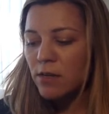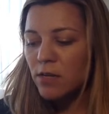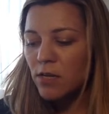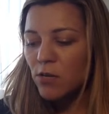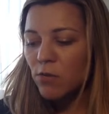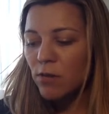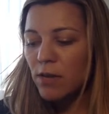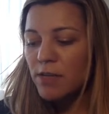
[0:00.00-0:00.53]

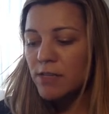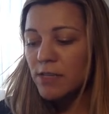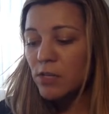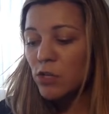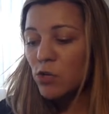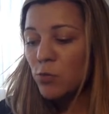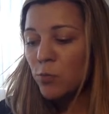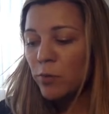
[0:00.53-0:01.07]
equalize the
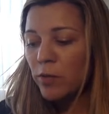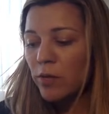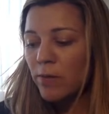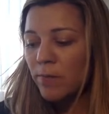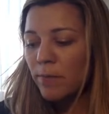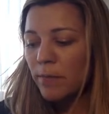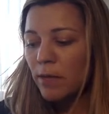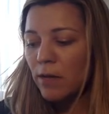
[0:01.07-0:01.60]

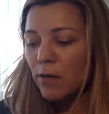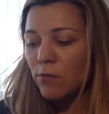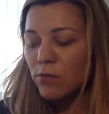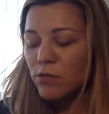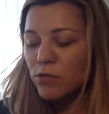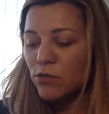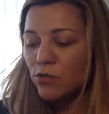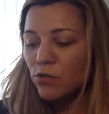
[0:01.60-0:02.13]
QP, uh,
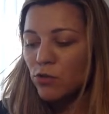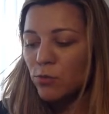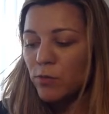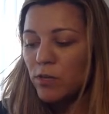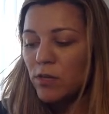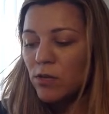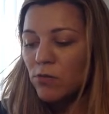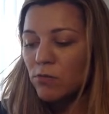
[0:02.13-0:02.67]
which is going to
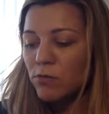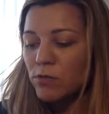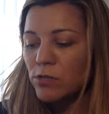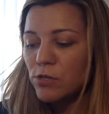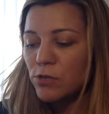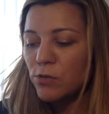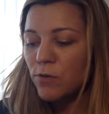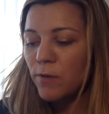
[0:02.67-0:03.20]
be equal
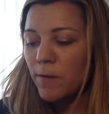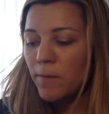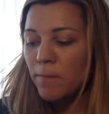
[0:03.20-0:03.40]
to,